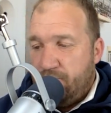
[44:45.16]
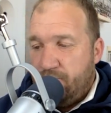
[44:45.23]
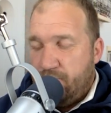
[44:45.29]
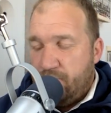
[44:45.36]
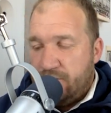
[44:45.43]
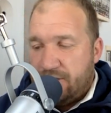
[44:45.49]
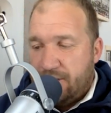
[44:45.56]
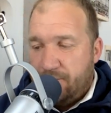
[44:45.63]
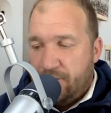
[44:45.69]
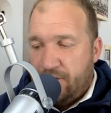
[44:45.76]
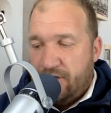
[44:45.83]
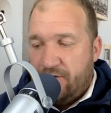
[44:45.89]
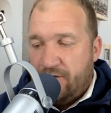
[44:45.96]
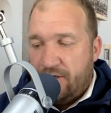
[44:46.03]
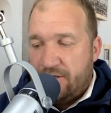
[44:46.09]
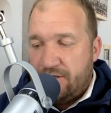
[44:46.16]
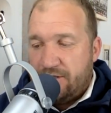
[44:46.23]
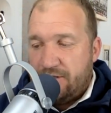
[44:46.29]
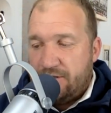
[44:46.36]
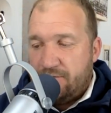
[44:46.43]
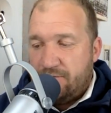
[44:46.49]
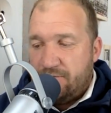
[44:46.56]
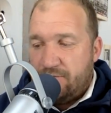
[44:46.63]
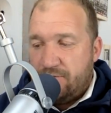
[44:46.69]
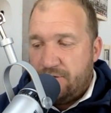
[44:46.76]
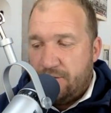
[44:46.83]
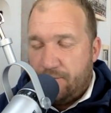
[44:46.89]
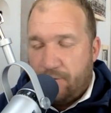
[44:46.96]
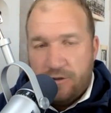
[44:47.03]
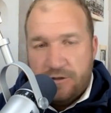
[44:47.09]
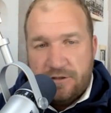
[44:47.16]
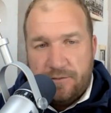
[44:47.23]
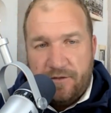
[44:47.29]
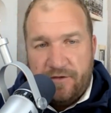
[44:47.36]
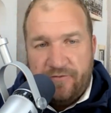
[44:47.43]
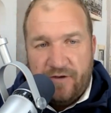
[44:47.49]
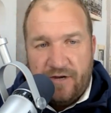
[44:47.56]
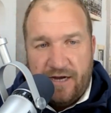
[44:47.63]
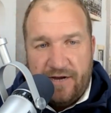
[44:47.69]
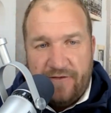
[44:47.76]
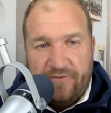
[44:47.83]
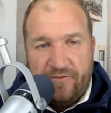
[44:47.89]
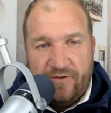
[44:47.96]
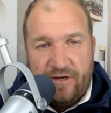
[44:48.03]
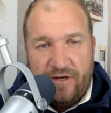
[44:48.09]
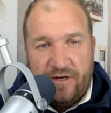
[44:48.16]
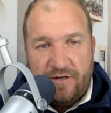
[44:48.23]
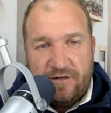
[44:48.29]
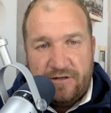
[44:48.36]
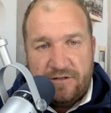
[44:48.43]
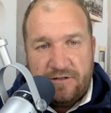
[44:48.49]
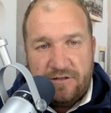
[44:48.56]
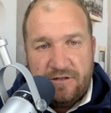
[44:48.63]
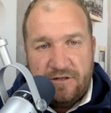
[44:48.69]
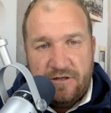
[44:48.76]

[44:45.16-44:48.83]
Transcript: with somebody that's supposed to be for life, and